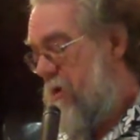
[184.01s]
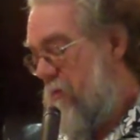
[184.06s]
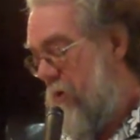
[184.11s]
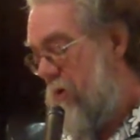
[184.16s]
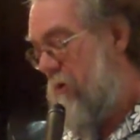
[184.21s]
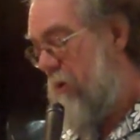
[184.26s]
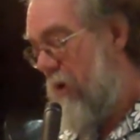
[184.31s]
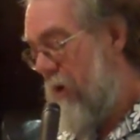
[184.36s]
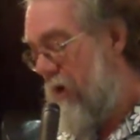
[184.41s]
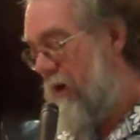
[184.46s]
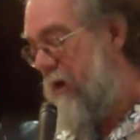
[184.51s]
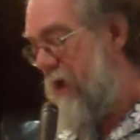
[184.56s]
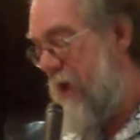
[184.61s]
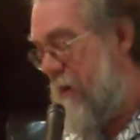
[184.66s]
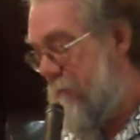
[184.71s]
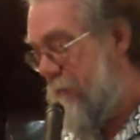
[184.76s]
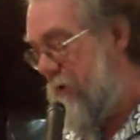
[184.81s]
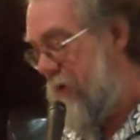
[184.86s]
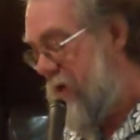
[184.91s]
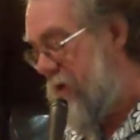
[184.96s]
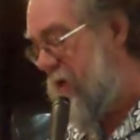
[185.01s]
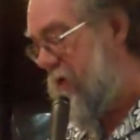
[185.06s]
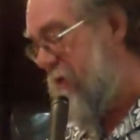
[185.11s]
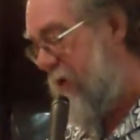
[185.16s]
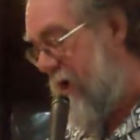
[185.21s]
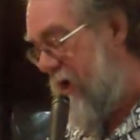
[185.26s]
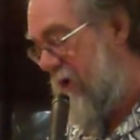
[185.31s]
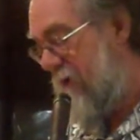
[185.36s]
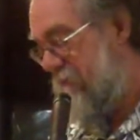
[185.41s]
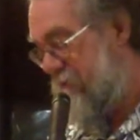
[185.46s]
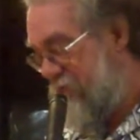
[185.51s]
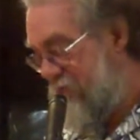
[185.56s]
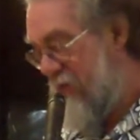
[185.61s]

We wore an apron and gloves,